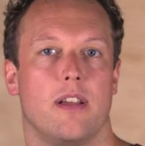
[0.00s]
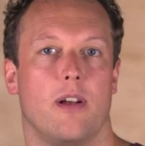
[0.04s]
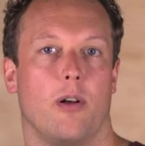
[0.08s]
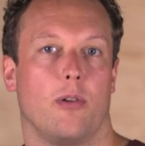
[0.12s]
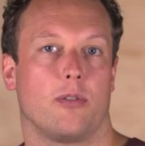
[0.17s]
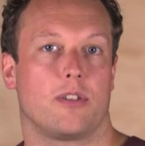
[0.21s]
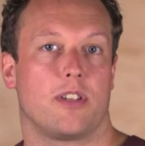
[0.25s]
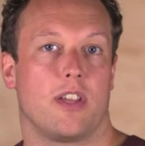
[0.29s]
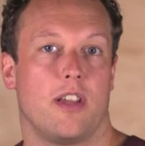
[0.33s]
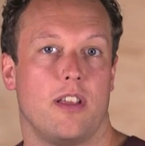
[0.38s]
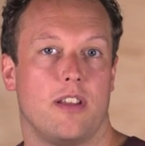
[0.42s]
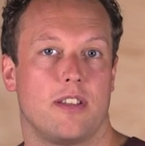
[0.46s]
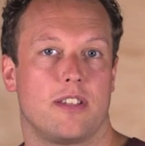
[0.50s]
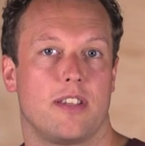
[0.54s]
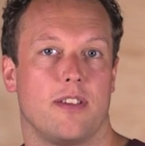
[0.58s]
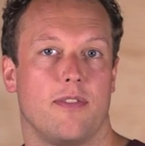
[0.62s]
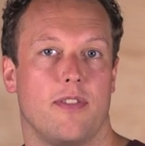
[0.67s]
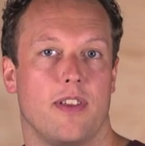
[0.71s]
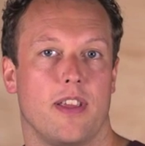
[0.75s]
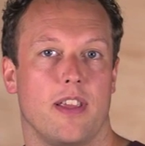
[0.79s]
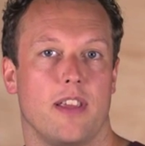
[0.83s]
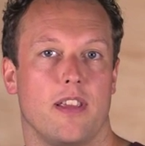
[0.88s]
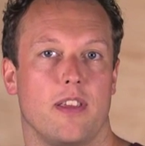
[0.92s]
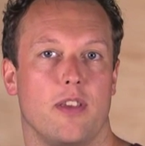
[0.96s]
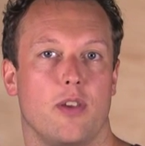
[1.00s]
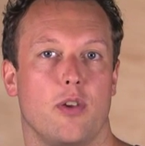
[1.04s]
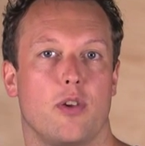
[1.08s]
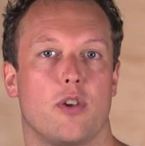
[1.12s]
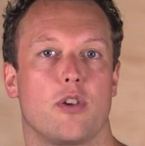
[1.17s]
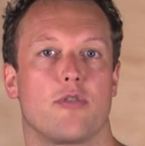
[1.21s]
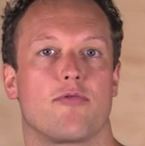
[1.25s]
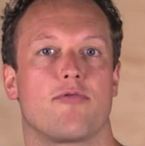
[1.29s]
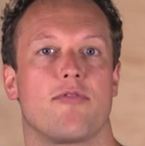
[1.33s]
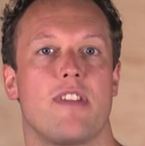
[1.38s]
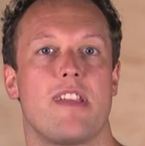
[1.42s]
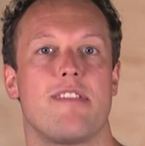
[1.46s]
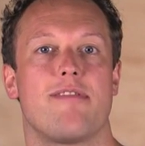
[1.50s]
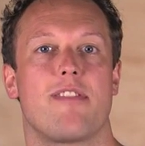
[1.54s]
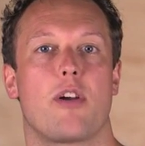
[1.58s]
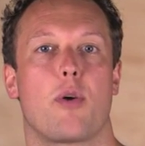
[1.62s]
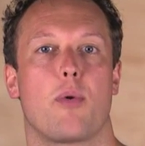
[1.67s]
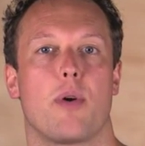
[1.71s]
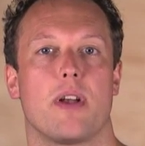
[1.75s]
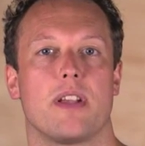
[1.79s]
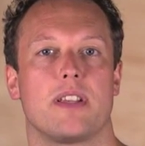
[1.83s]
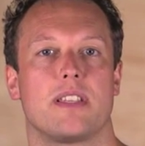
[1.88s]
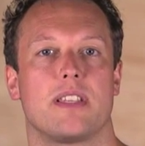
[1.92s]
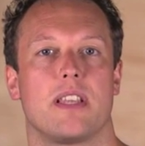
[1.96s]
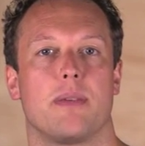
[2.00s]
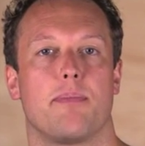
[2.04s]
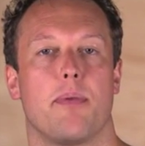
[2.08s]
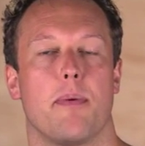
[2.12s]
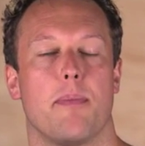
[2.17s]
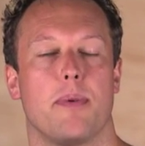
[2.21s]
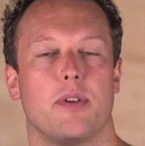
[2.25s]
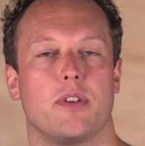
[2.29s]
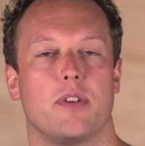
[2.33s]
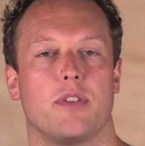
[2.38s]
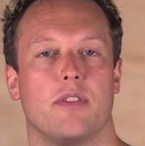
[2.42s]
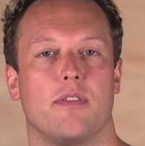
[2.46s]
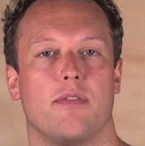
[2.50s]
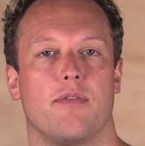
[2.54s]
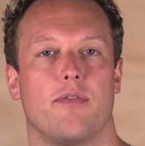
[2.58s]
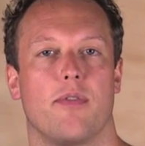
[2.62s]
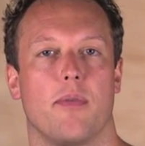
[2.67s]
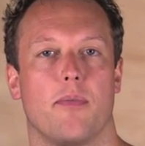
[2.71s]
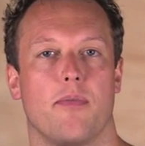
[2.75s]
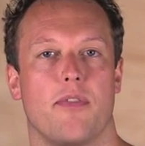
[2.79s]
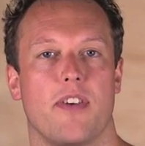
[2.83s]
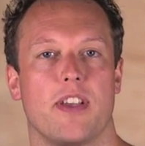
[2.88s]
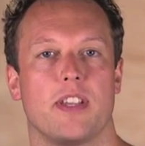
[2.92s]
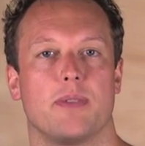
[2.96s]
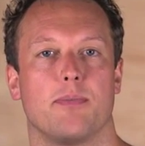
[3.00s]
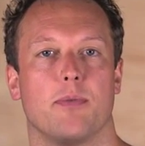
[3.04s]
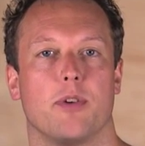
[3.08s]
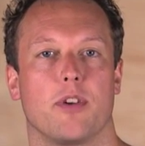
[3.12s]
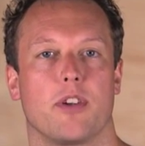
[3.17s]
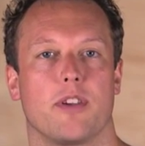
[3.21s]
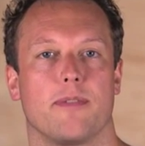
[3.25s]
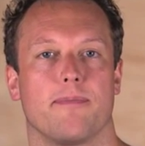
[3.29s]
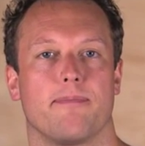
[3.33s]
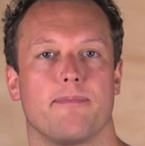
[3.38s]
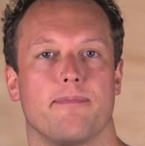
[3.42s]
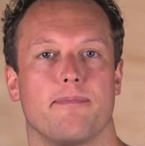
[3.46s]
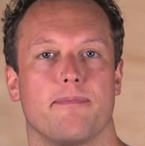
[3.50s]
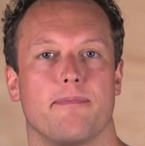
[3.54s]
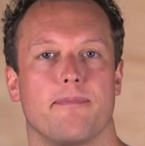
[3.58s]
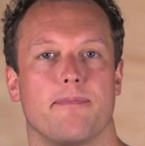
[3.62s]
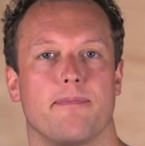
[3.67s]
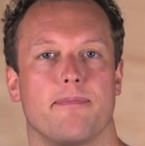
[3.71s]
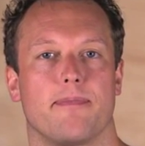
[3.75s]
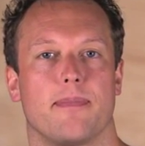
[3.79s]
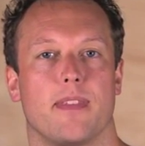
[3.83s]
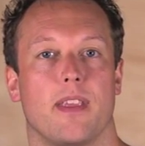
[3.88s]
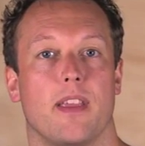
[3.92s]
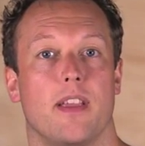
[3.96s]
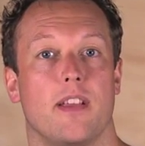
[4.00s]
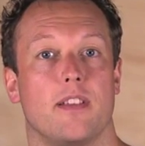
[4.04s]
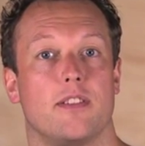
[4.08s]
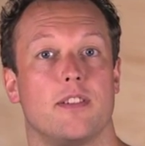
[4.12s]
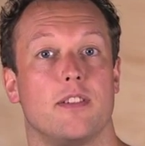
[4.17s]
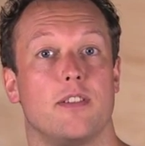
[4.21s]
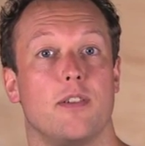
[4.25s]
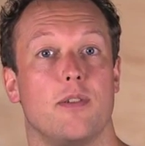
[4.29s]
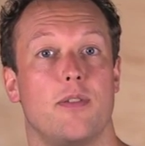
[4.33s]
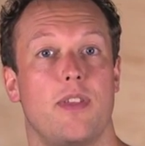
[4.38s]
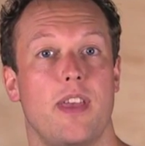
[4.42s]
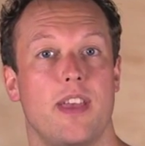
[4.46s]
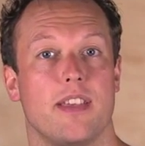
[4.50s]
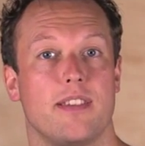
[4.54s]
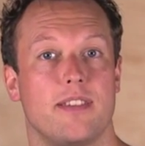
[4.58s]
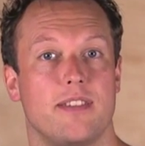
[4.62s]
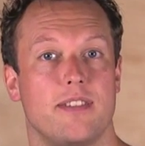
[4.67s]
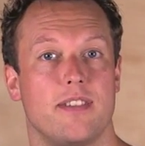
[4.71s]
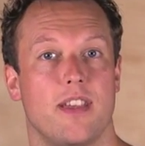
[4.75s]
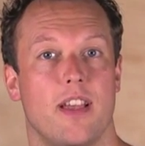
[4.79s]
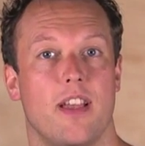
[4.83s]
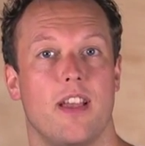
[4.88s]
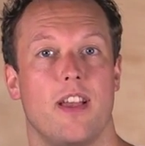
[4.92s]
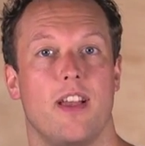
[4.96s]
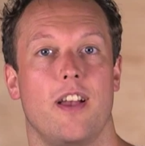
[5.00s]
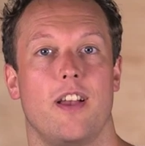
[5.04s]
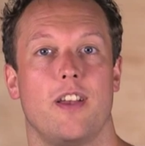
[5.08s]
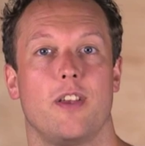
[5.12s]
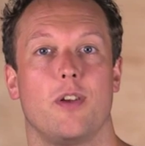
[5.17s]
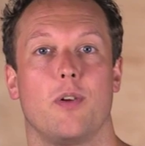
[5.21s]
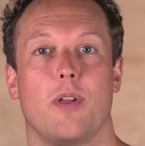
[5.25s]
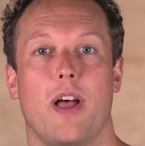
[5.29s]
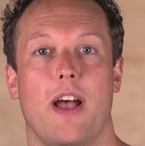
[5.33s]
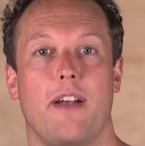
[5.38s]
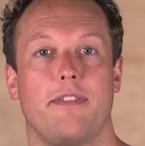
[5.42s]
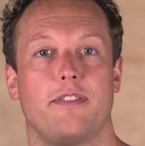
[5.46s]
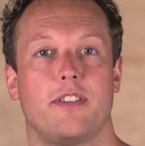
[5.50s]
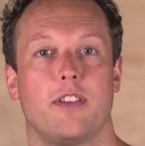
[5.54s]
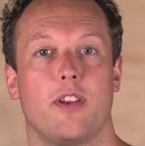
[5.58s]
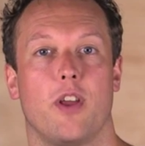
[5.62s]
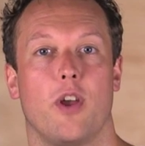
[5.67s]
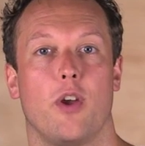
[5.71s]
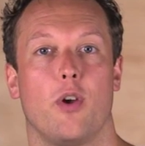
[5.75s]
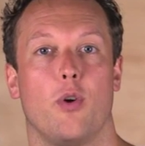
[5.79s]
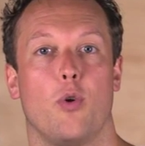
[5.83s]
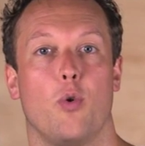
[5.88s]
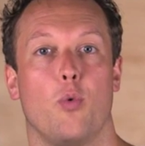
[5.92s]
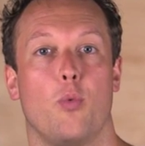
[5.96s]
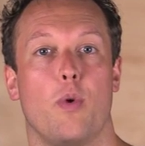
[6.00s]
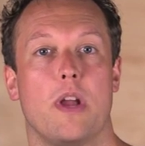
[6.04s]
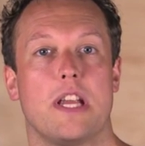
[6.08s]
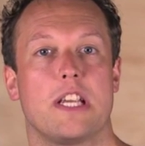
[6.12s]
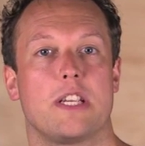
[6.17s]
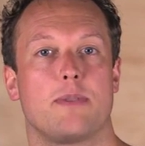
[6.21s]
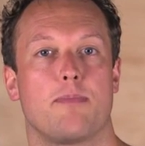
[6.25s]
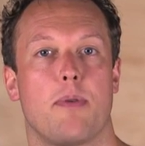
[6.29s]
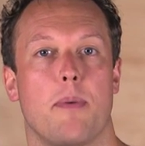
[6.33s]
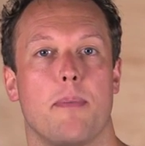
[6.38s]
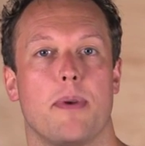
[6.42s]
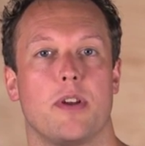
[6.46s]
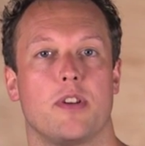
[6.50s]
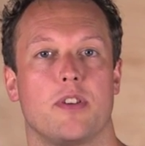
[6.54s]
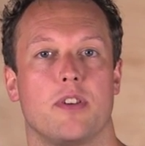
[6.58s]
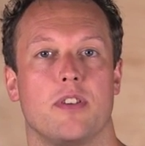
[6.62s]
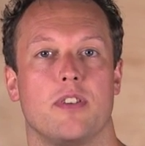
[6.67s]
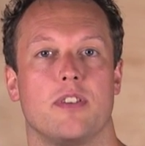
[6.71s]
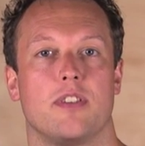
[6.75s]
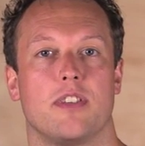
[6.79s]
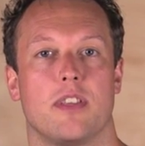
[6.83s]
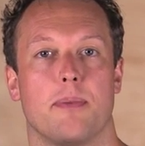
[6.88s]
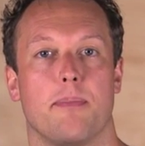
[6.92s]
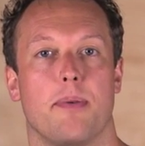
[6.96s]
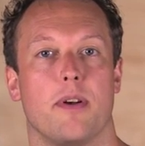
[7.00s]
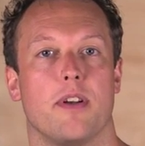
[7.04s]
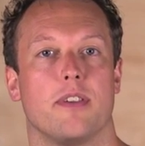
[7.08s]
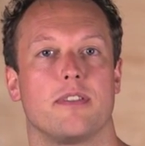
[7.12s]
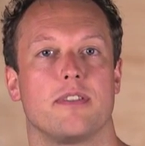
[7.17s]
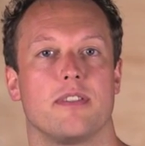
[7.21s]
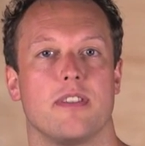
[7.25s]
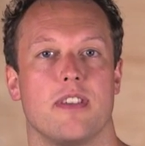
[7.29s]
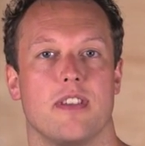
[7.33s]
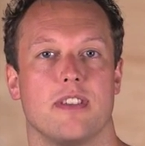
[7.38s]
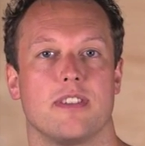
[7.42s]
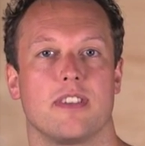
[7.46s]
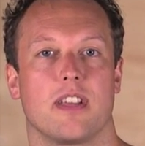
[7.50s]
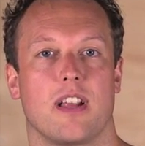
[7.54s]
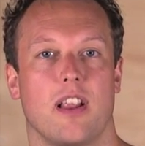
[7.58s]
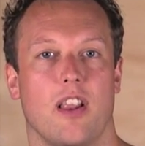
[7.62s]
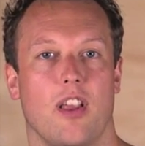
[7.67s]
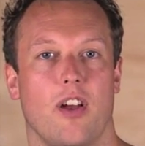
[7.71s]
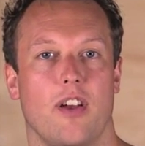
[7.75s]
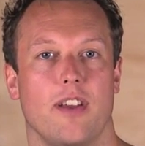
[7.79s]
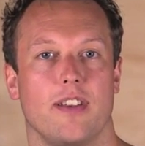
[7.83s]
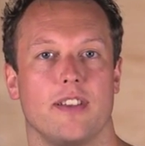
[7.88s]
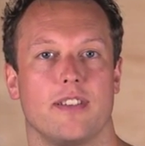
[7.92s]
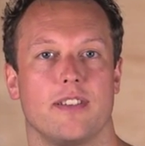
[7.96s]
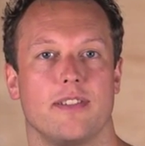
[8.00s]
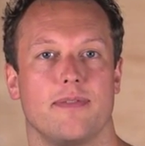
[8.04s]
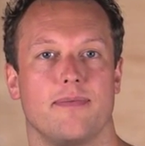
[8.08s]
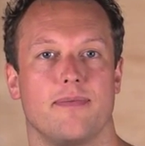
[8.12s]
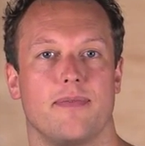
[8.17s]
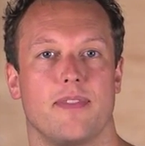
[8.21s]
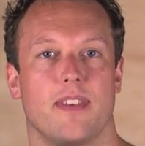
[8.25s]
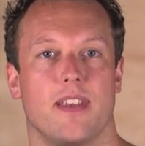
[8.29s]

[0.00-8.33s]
Alternatively, you could re-request the permission from Facebook. To do this, you'll have to know which permissions the person has declined.